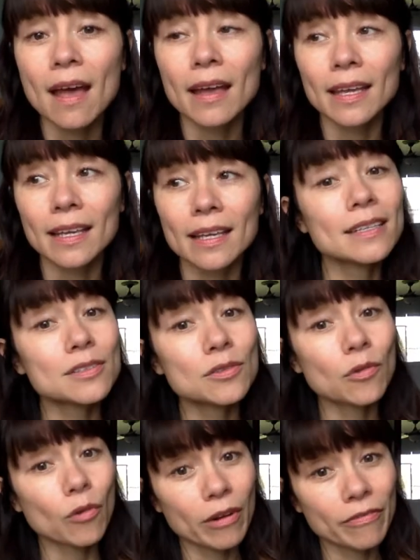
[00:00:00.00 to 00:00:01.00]
He is
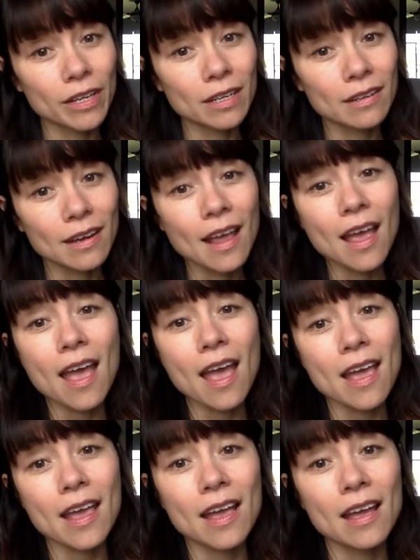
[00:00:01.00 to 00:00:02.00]
an orphan.
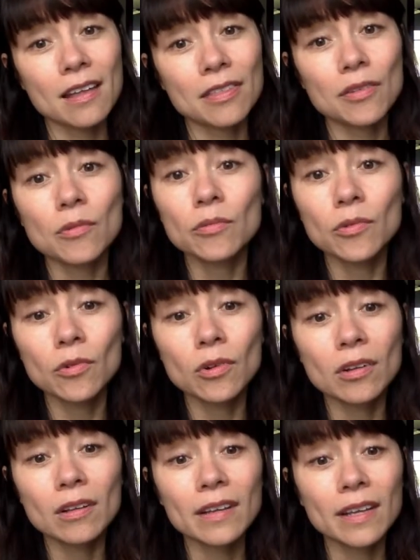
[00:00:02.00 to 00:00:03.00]
And the
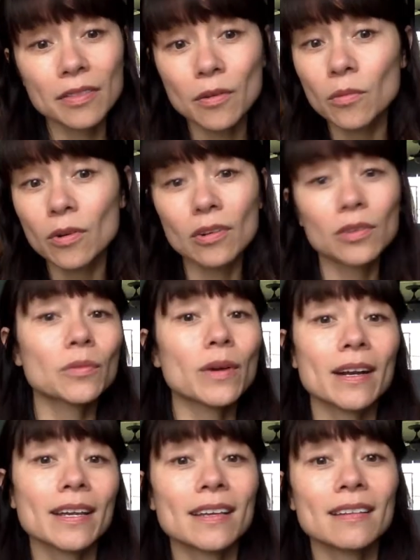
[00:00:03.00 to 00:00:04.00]
rule in the world
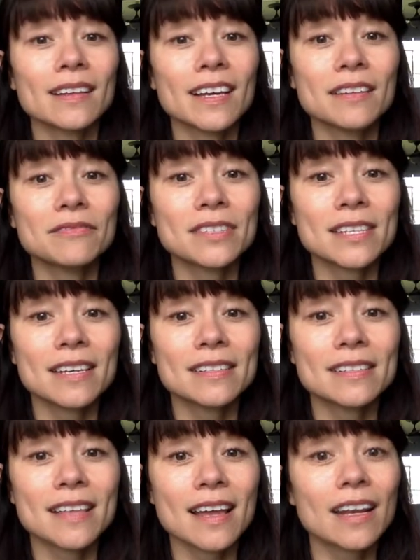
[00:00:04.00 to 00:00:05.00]
where he lives
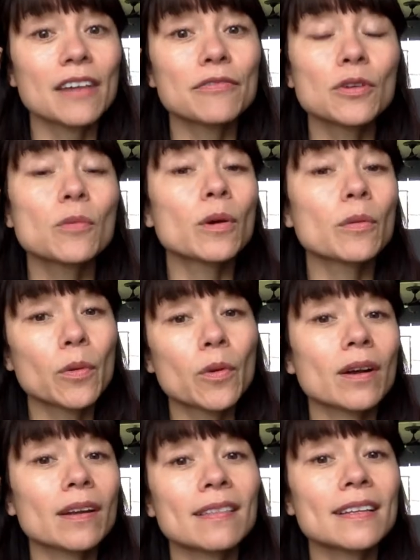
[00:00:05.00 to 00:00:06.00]
is that if you were
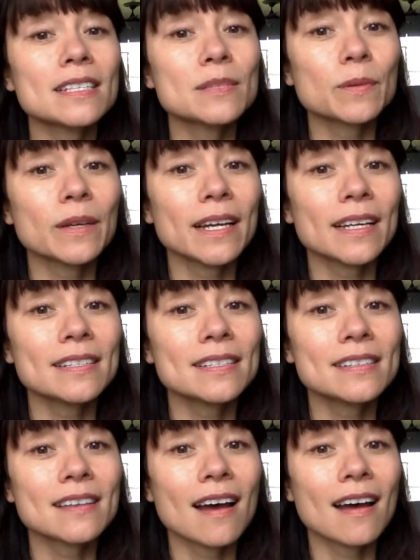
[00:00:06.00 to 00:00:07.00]
born in this
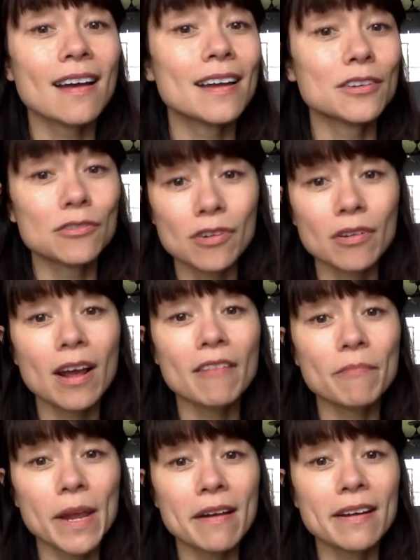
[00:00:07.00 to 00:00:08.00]
place uh, and you don't
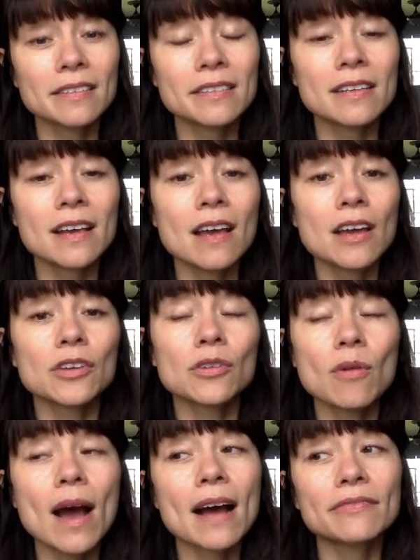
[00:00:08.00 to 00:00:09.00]
have parents,
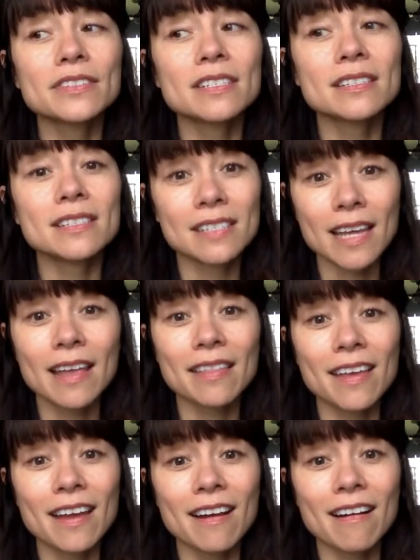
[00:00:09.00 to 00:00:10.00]
you have to stay
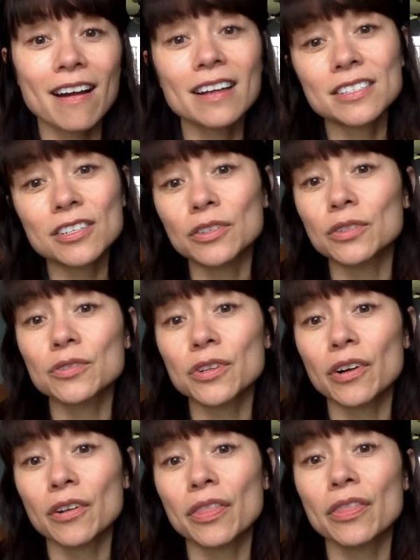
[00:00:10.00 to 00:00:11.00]
there until you
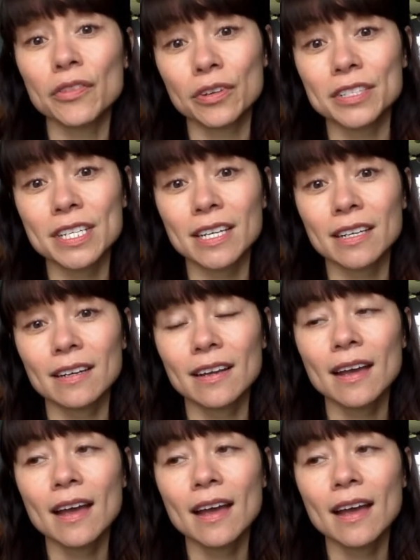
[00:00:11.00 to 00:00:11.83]
turn 13.